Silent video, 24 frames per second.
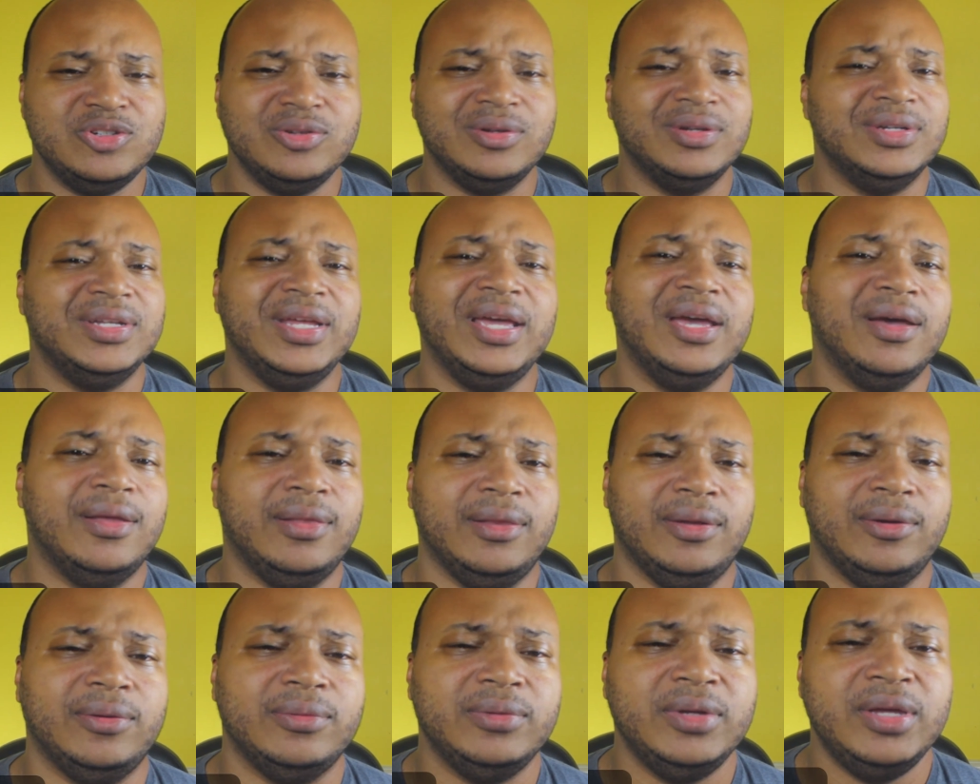you can
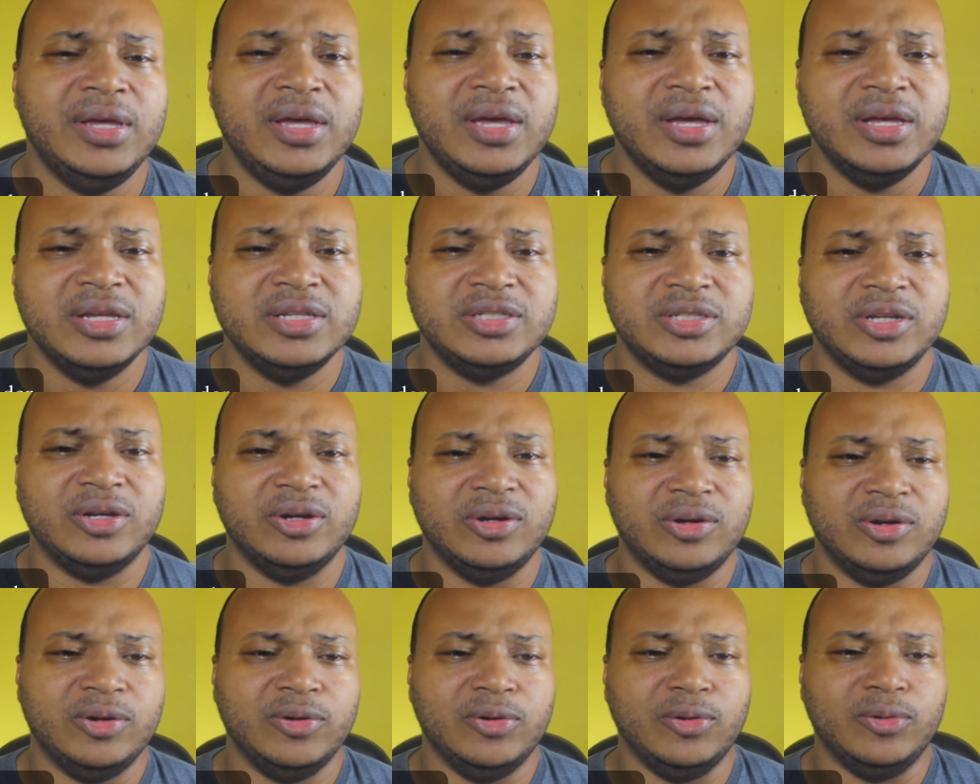download.
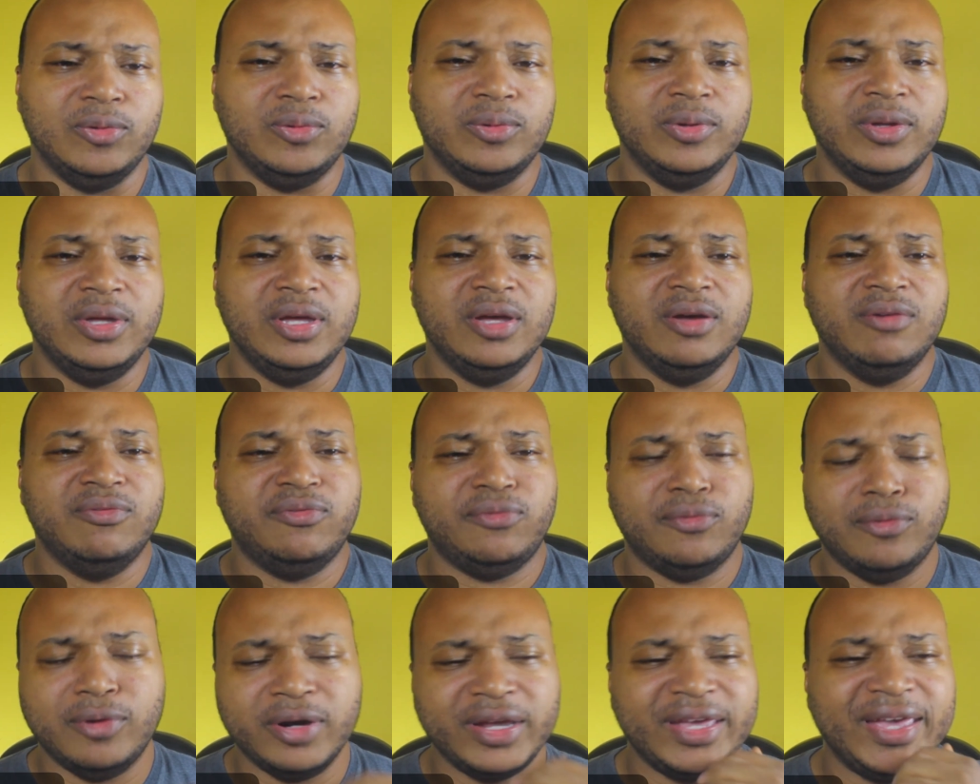So
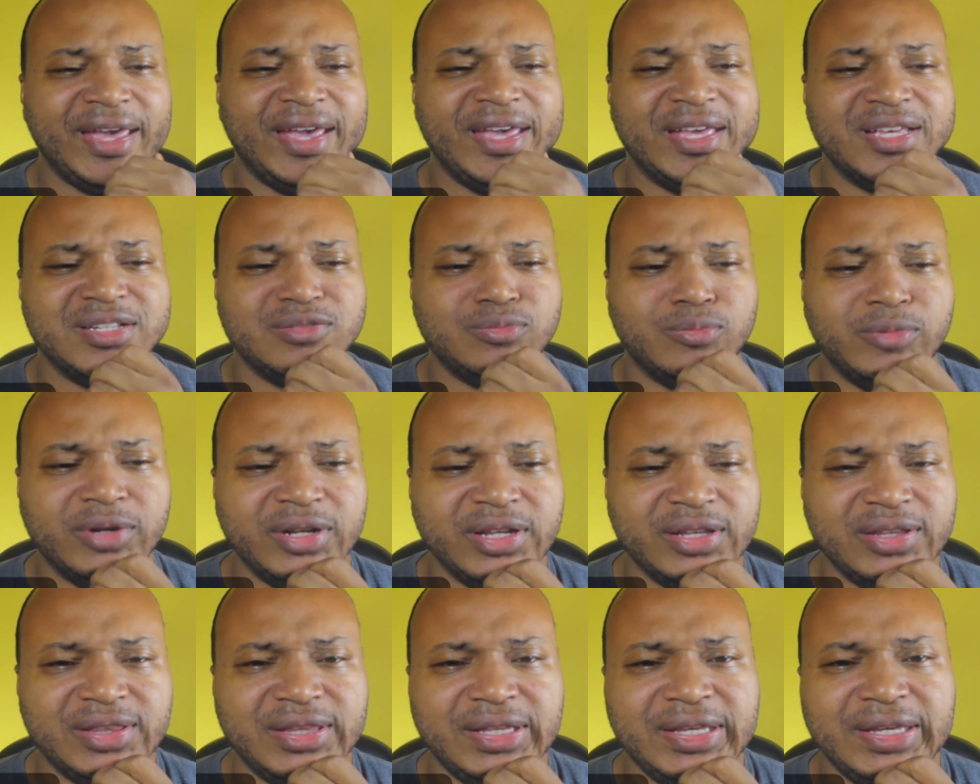4K is
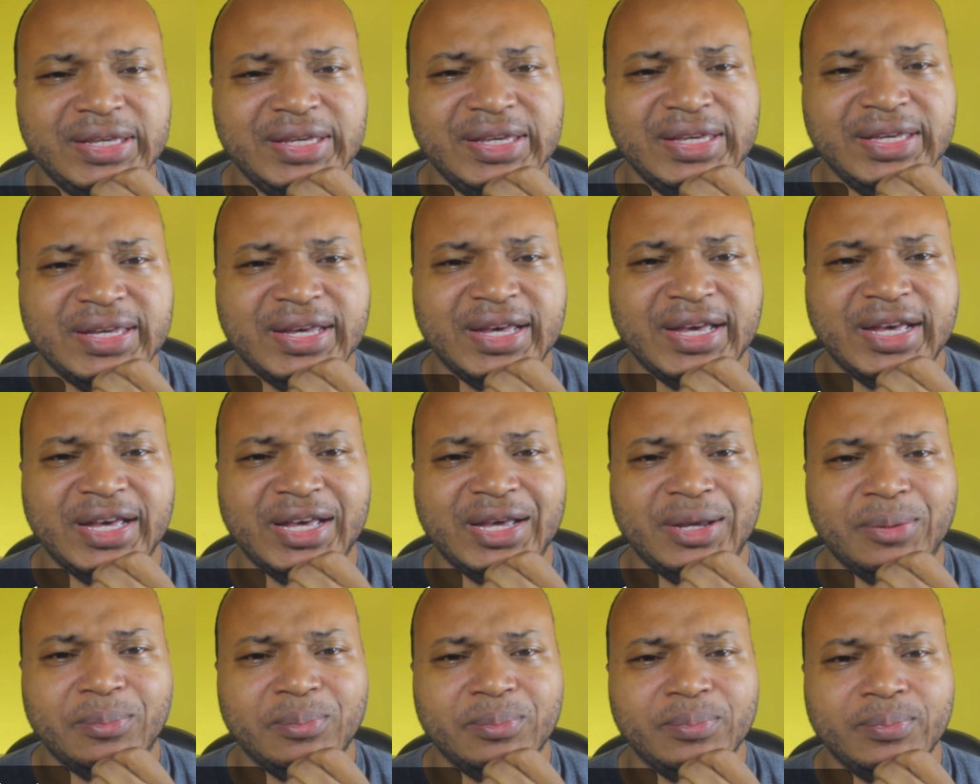one of
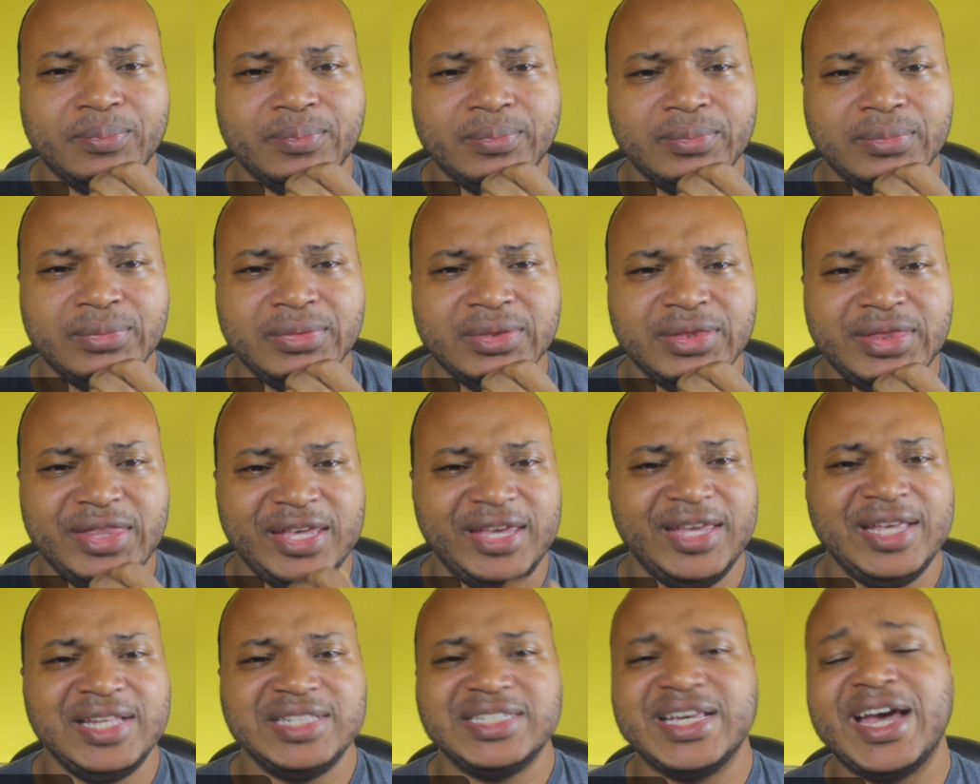the
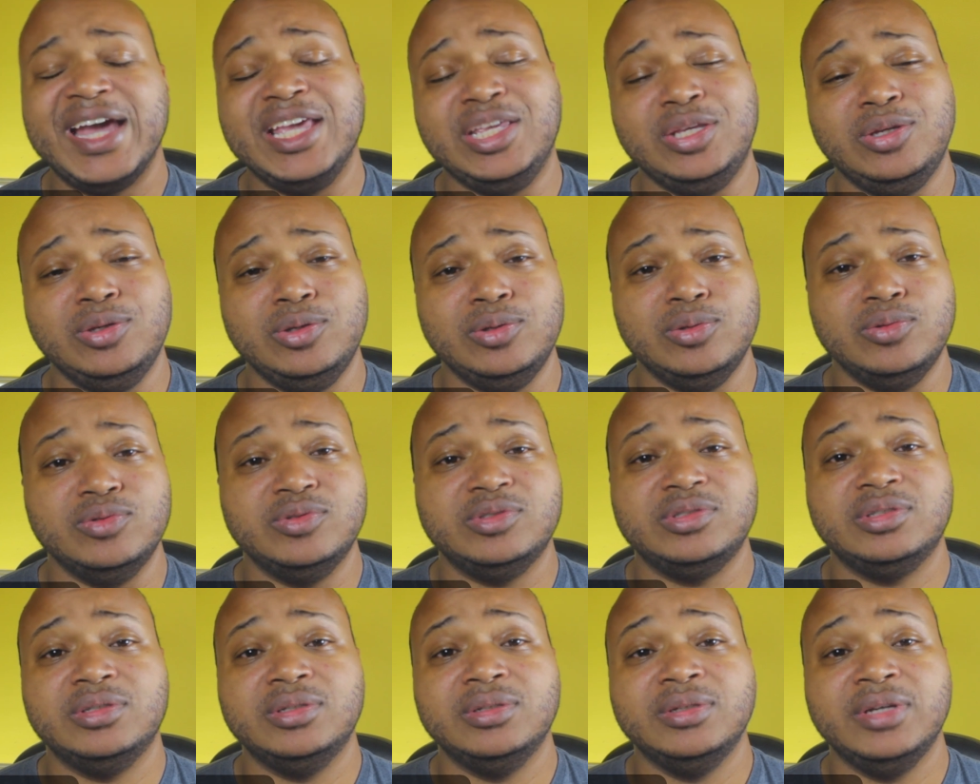things I
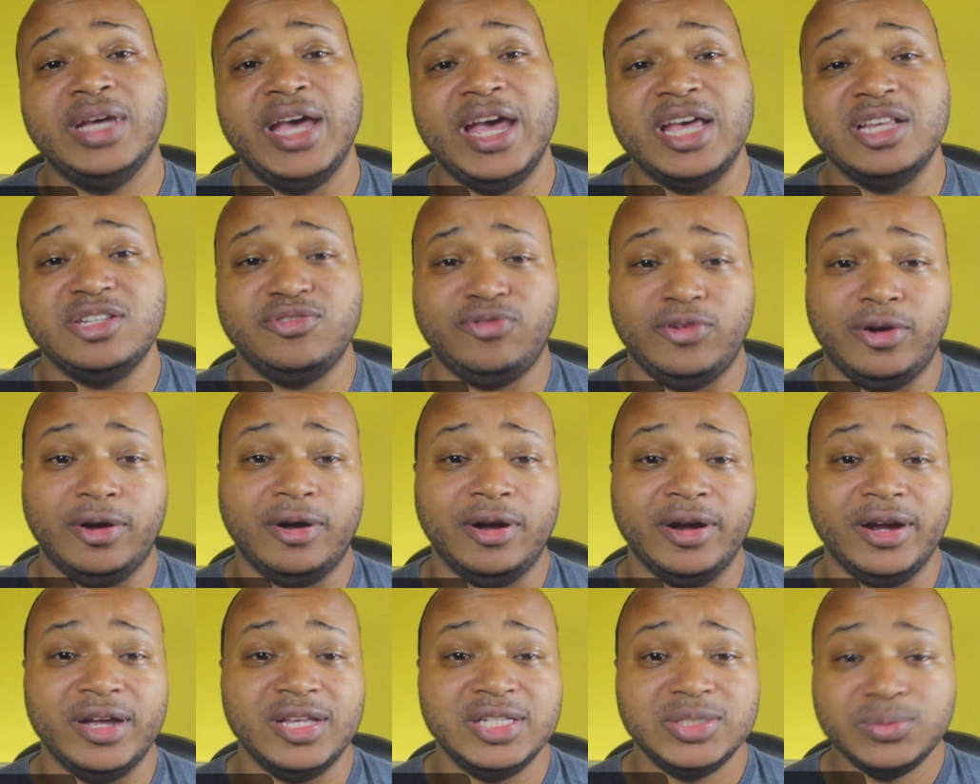use as
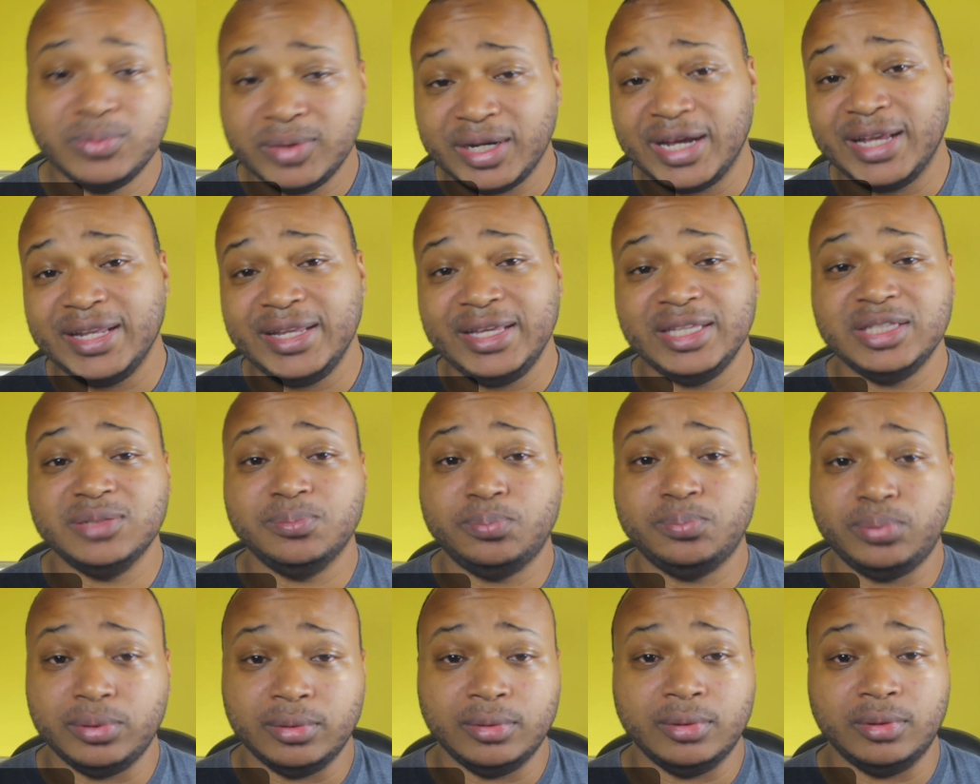far as when I need to
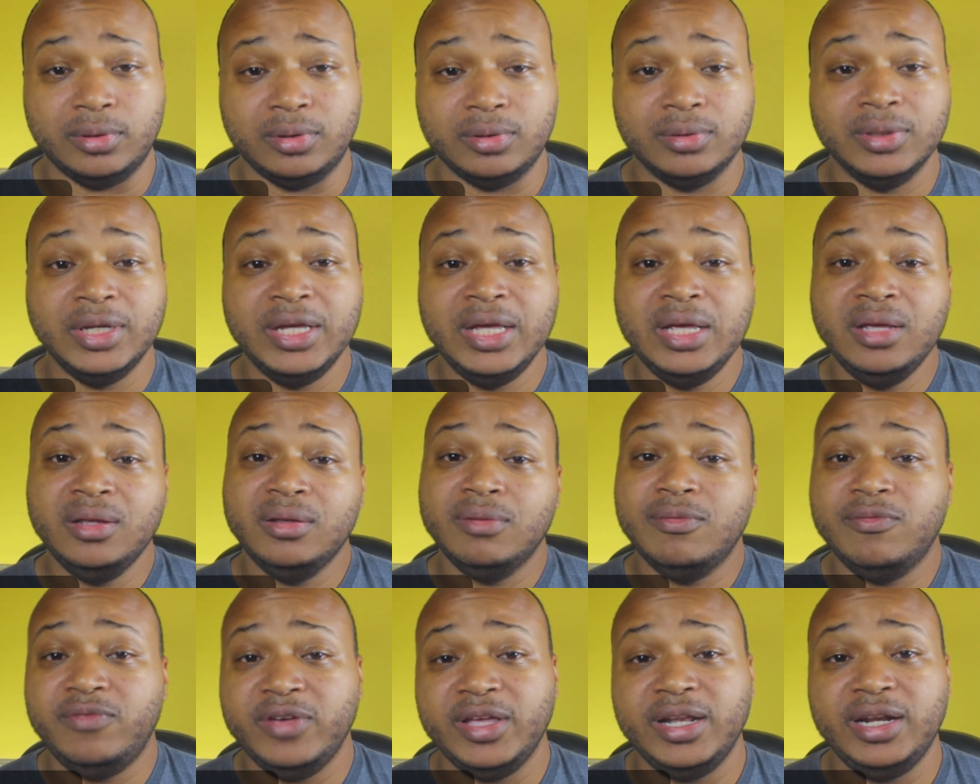pull
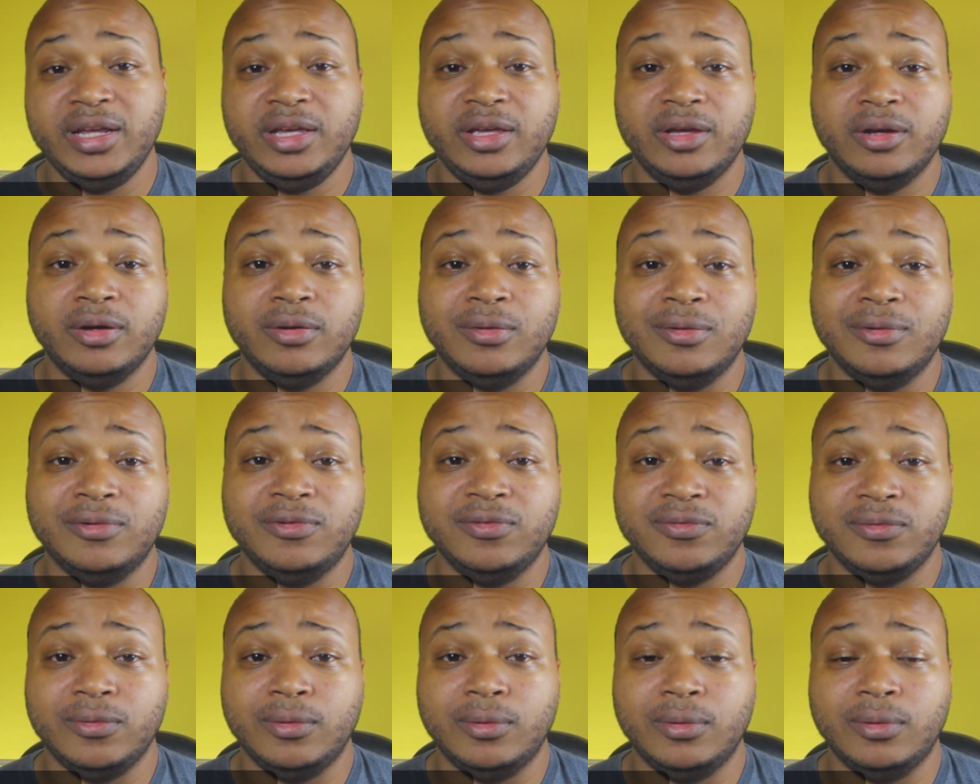video
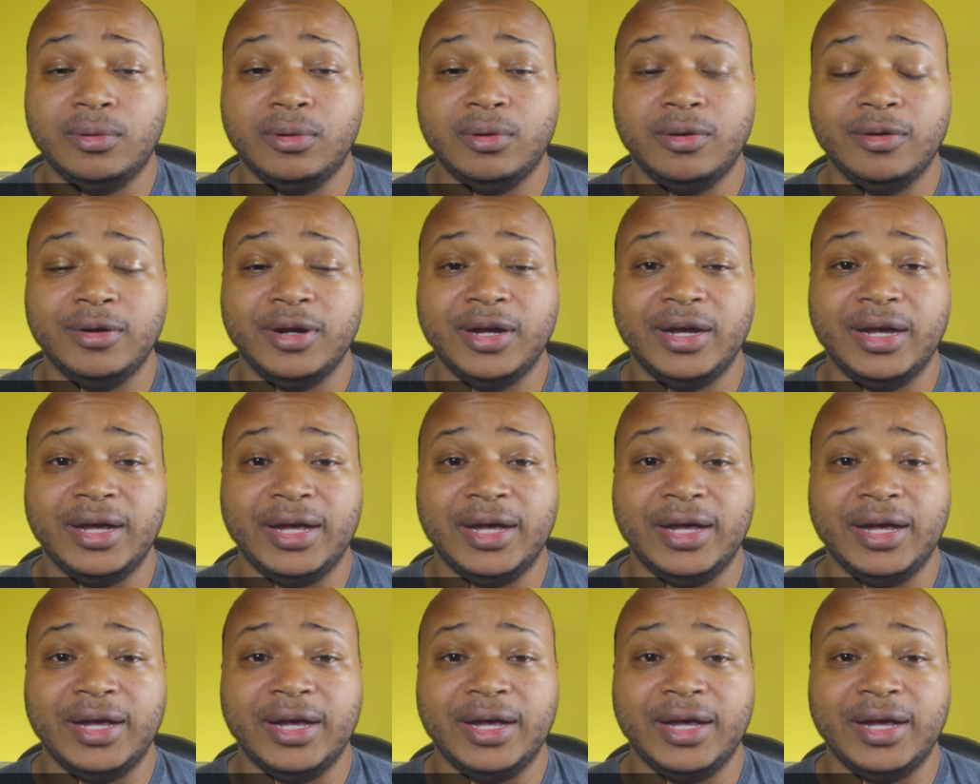for